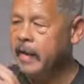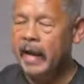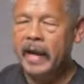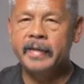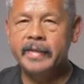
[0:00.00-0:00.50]

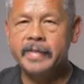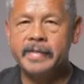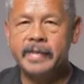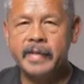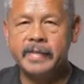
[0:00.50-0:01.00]
in this
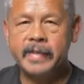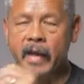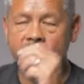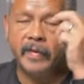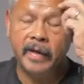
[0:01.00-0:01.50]
size
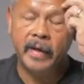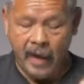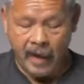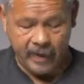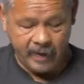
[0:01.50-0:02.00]
cabin
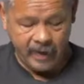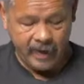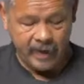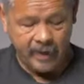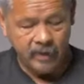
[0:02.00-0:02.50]
at
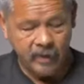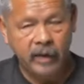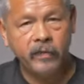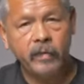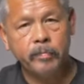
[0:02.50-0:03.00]
a
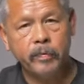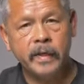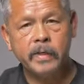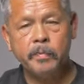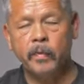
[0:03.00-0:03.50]
given
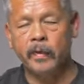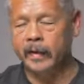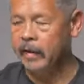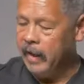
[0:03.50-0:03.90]
price point.